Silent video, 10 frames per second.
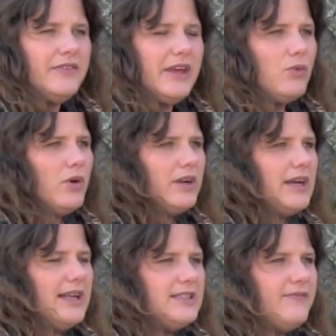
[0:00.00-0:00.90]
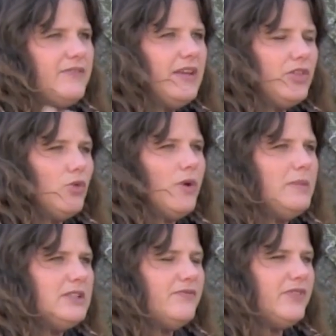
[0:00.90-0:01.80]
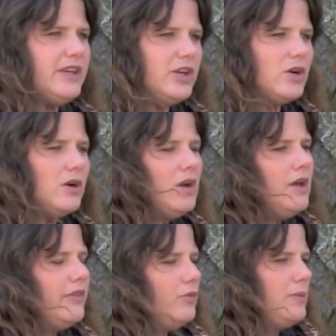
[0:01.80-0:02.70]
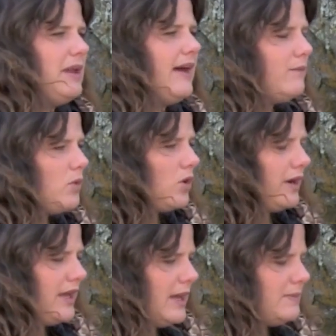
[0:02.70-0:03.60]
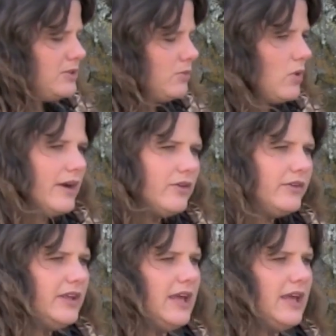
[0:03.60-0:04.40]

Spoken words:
They weren't cut to fit the women's figure. The women have more hips, they're broader in the